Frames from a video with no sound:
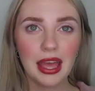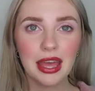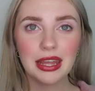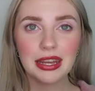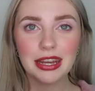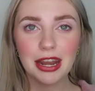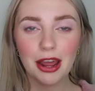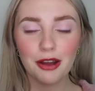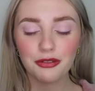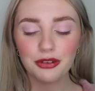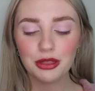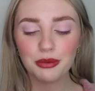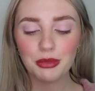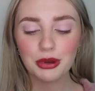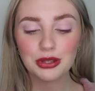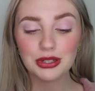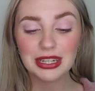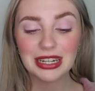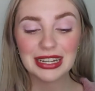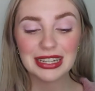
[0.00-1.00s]
Now for the
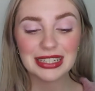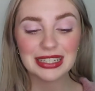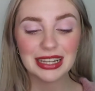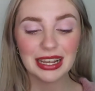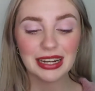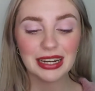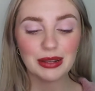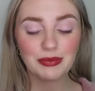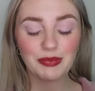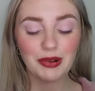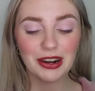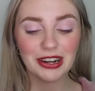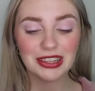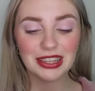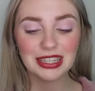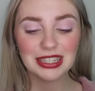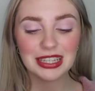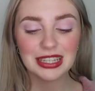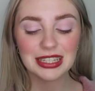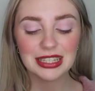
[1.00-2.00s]
most exciting part,
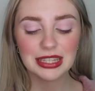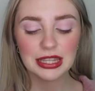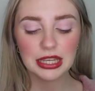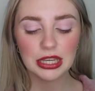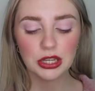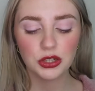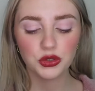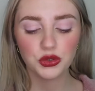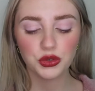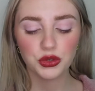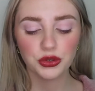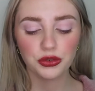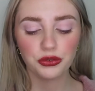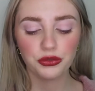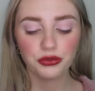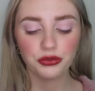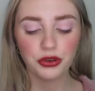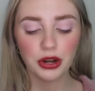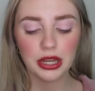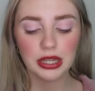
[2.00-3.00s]
this is the True
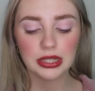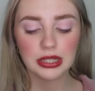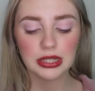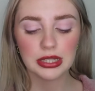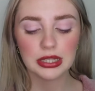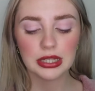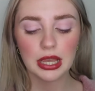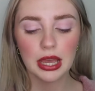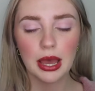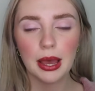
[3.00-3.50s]
Friends